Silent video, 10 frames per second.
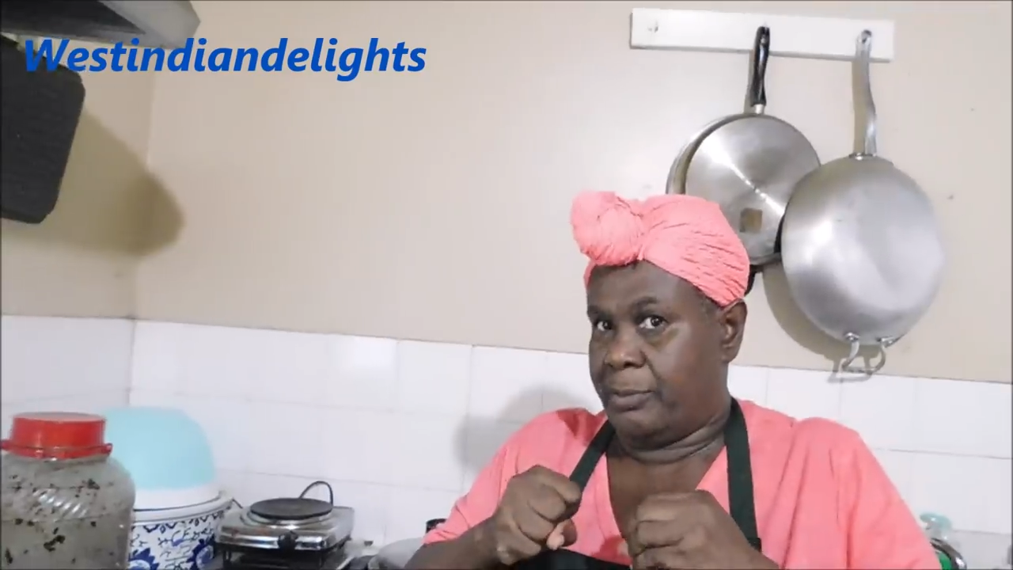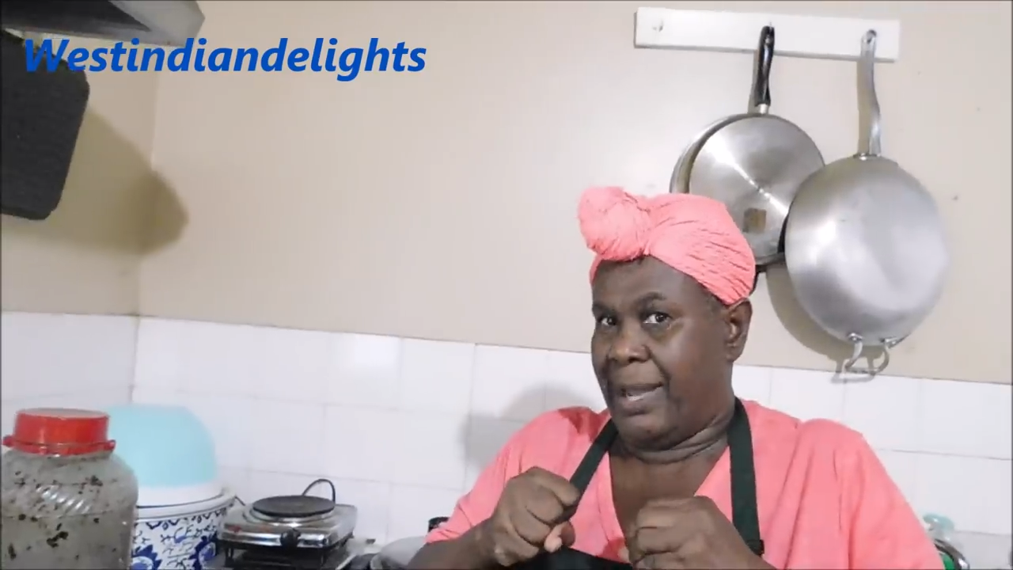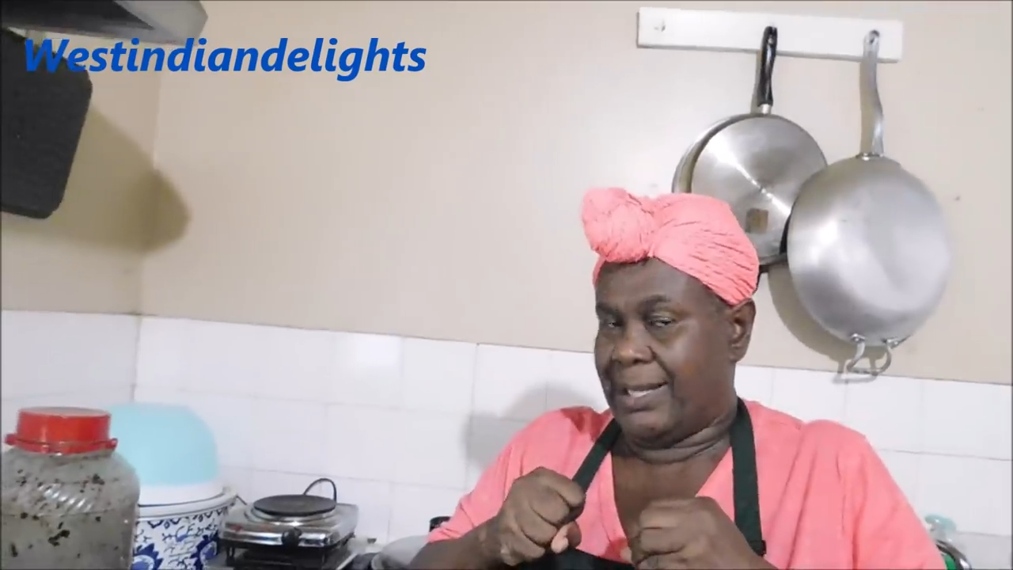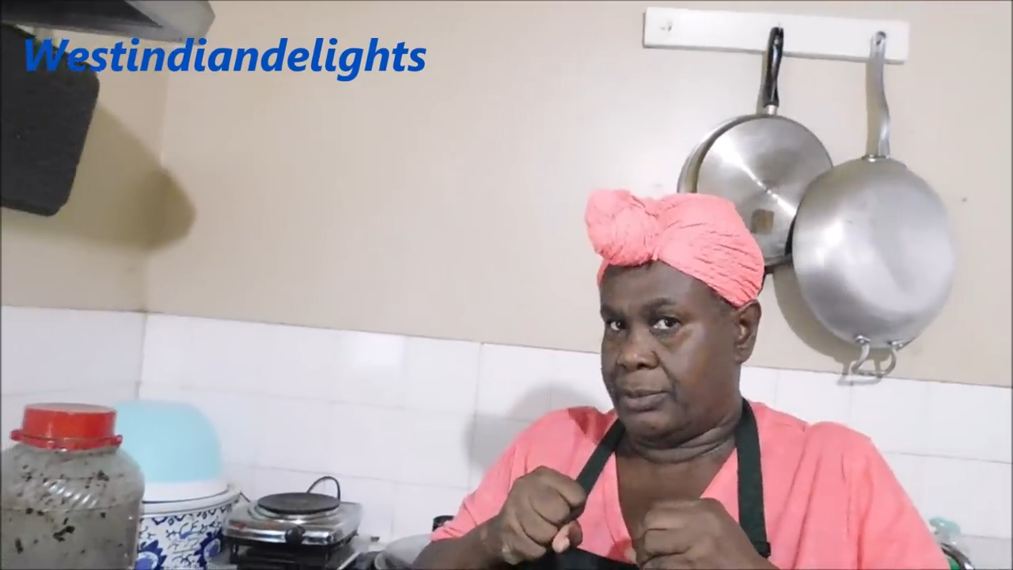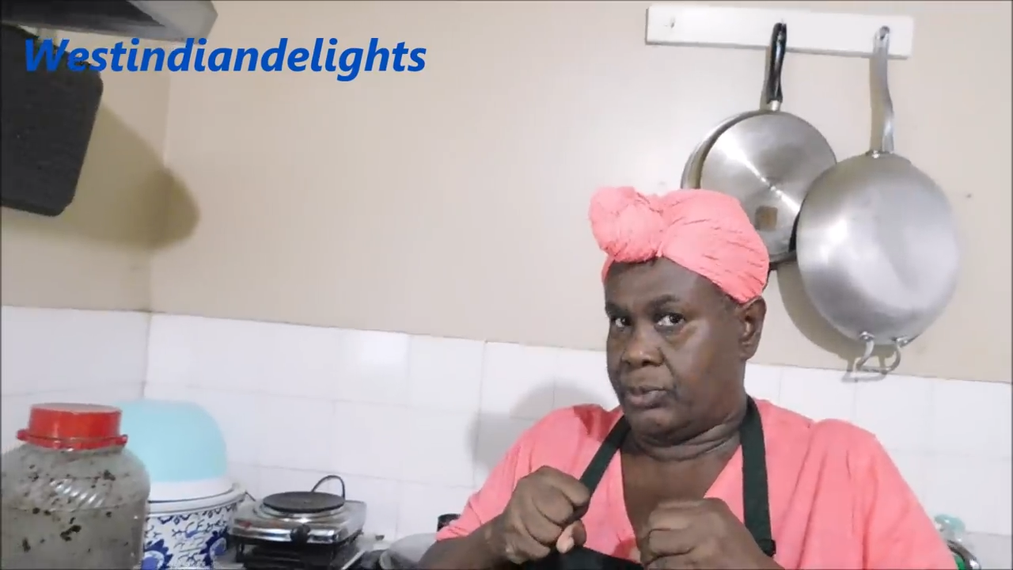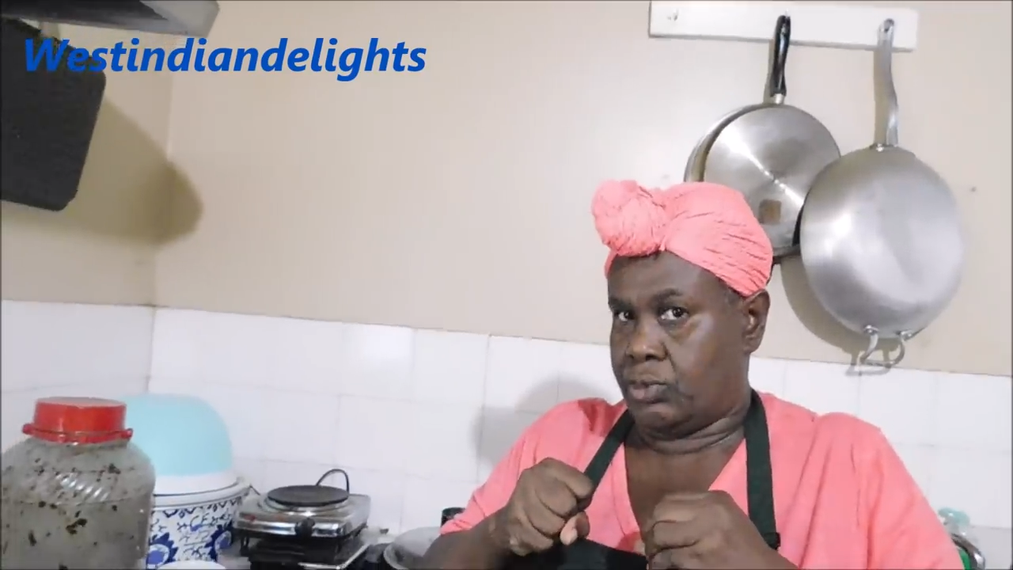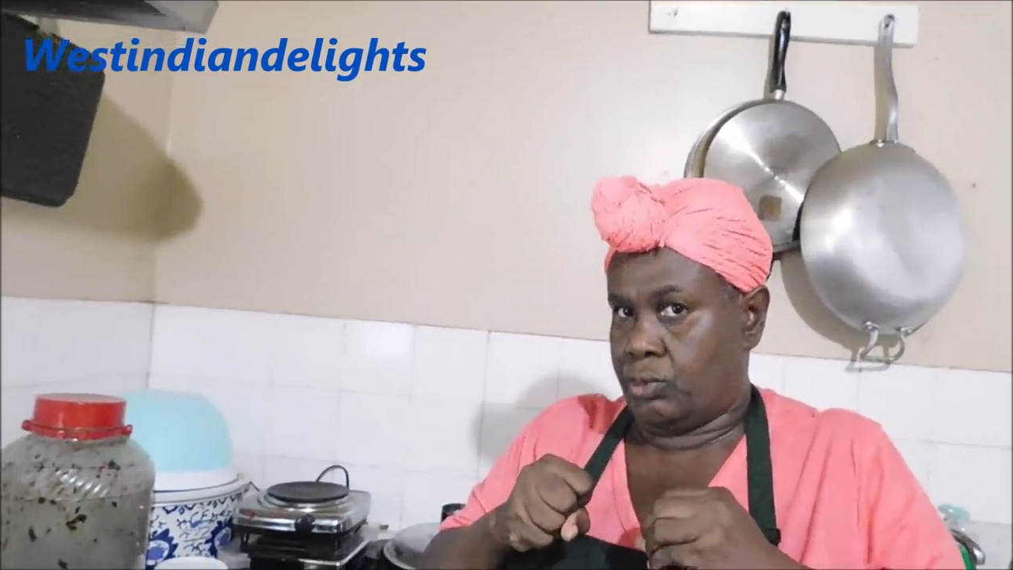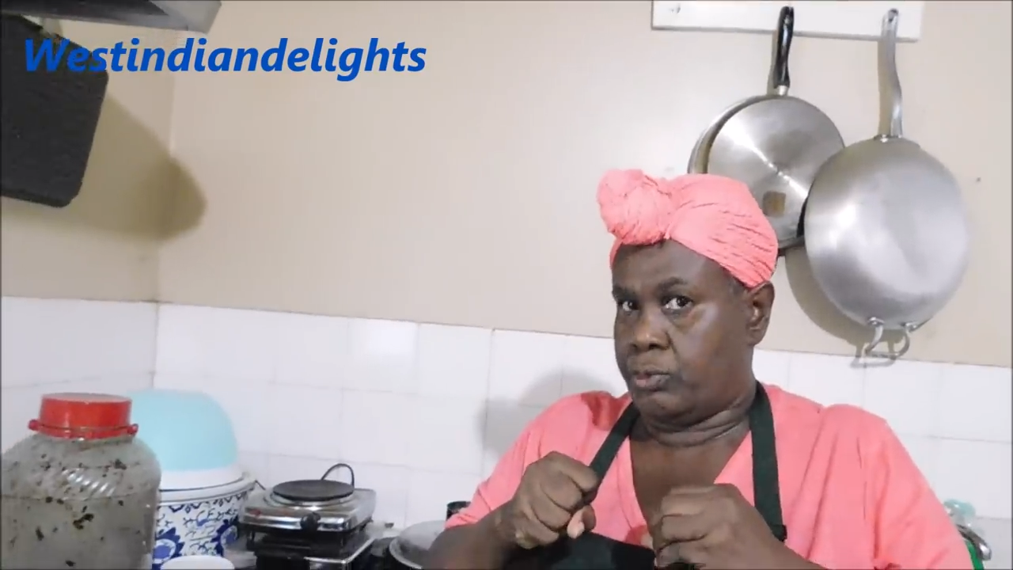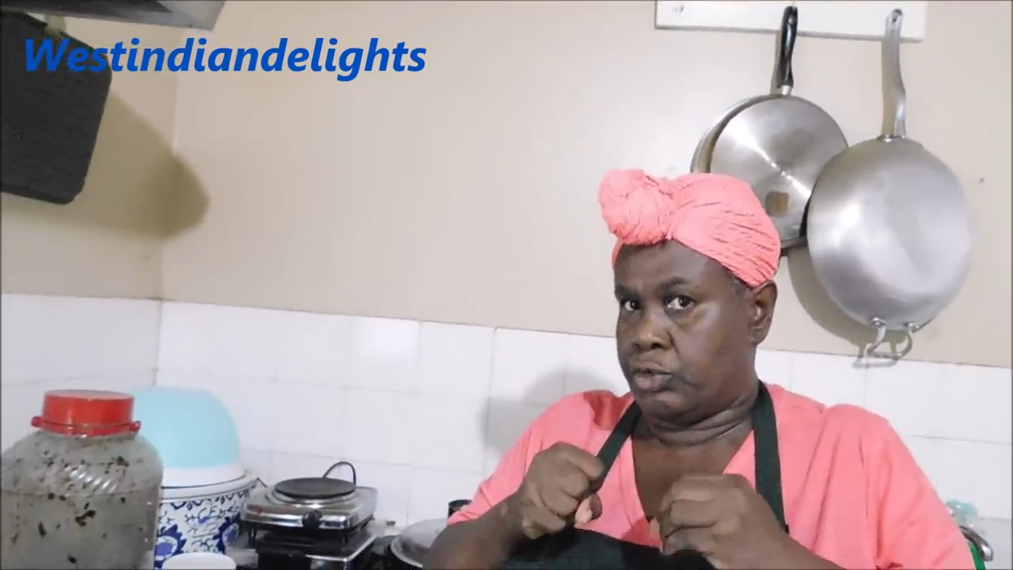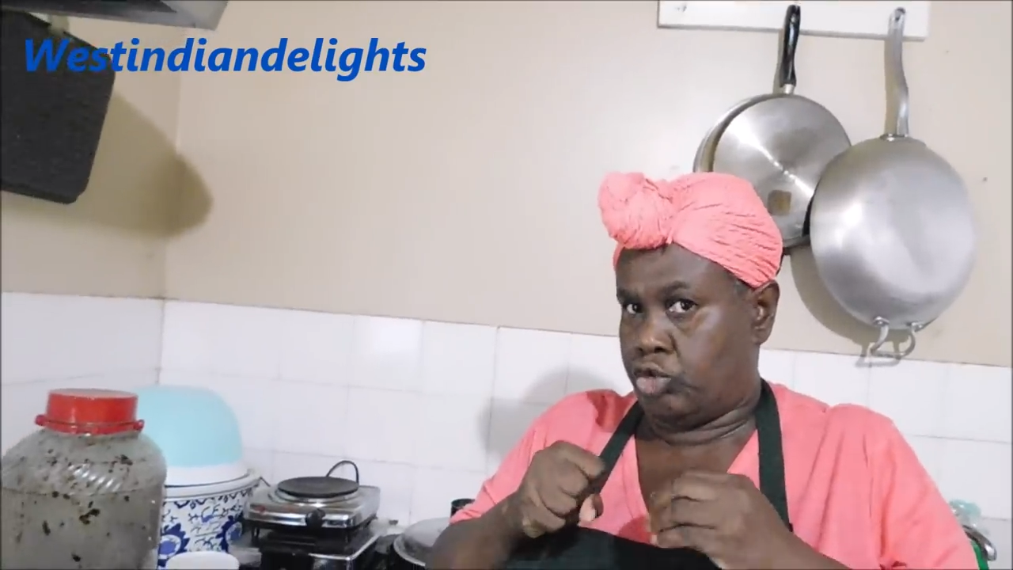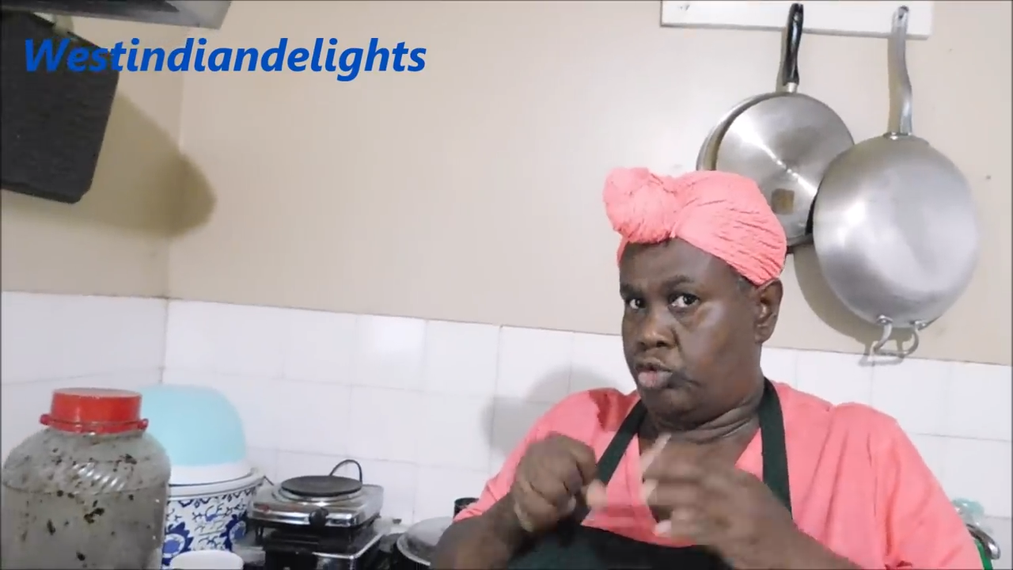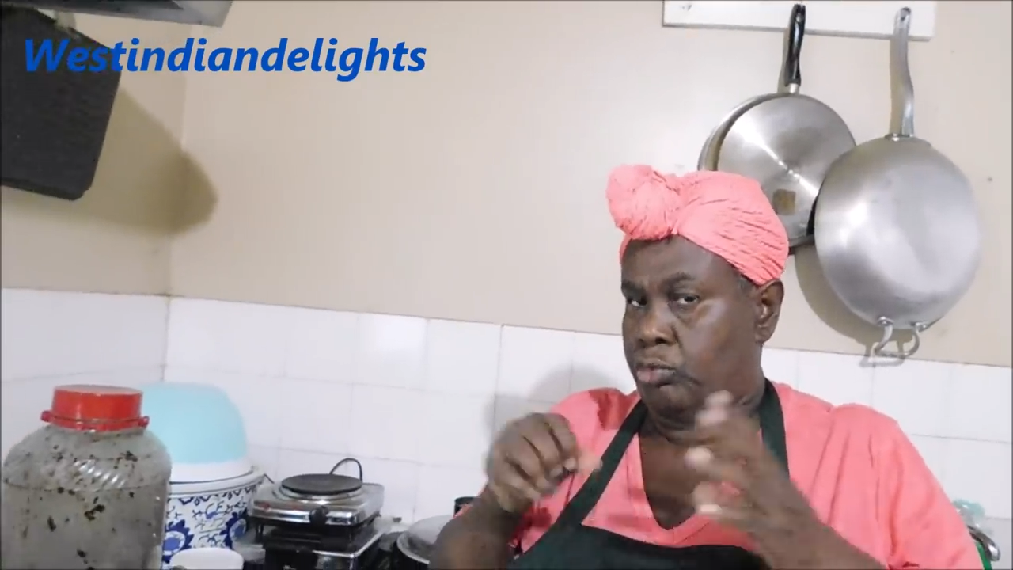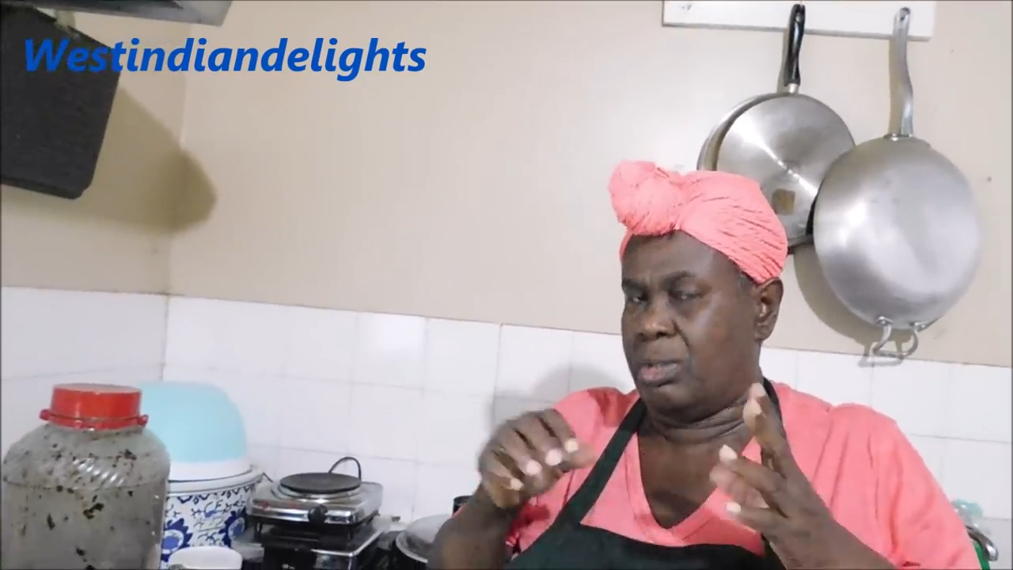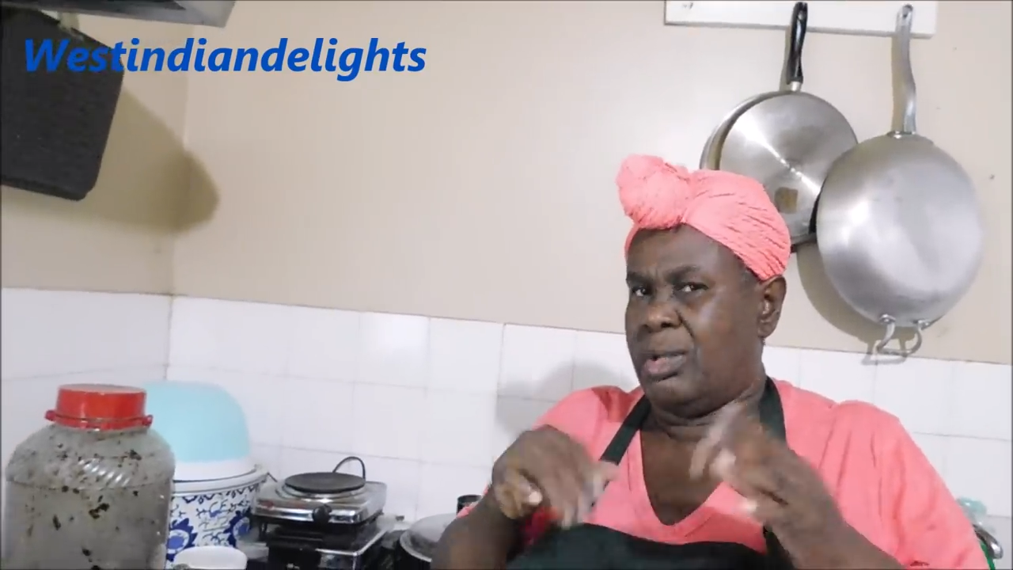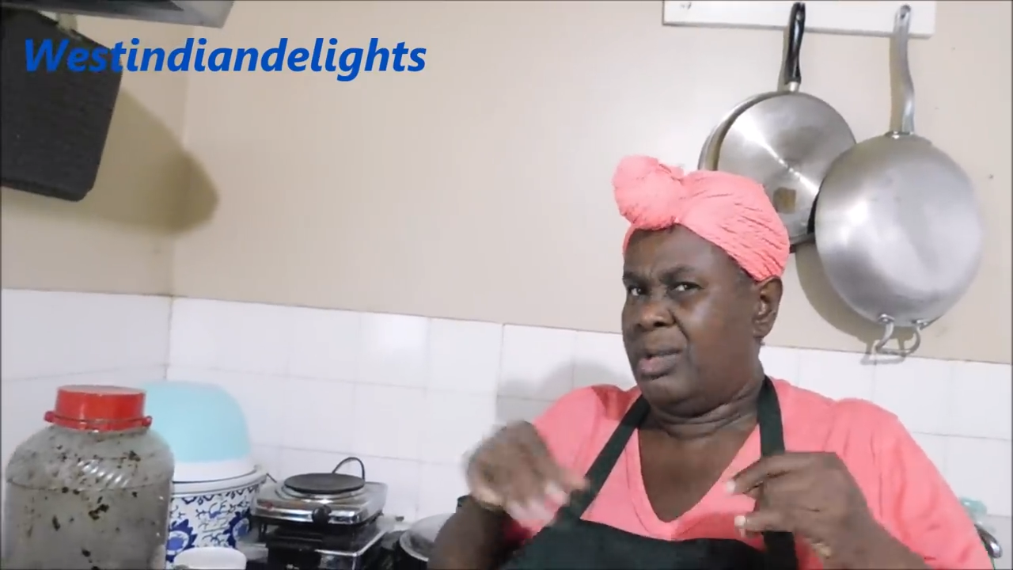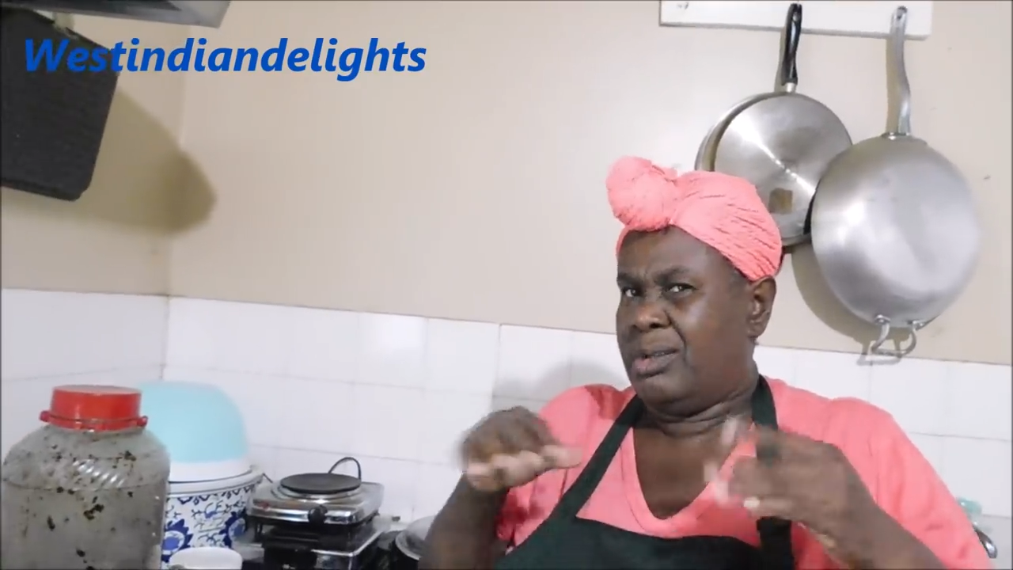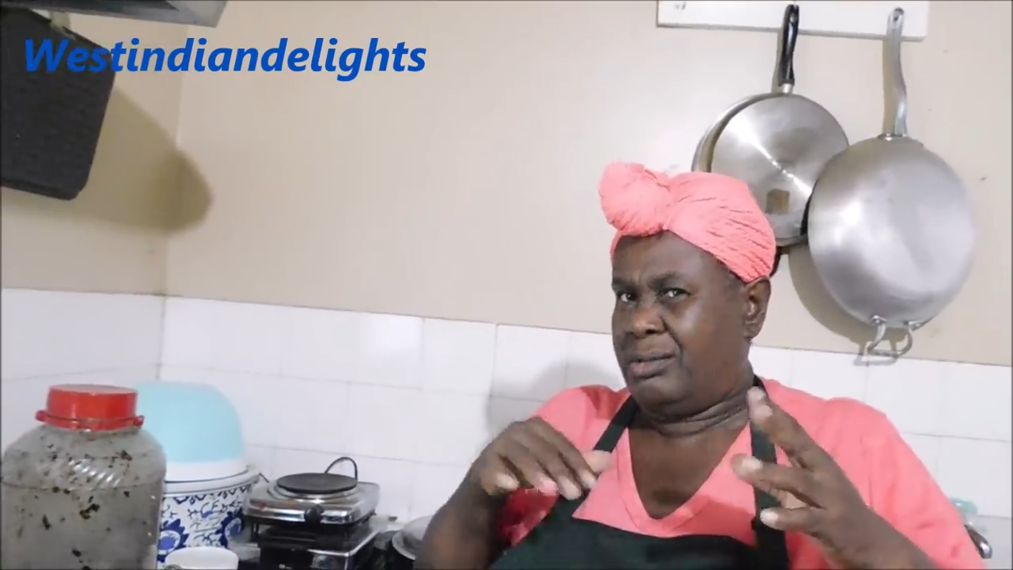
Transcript: tomatoes too stewed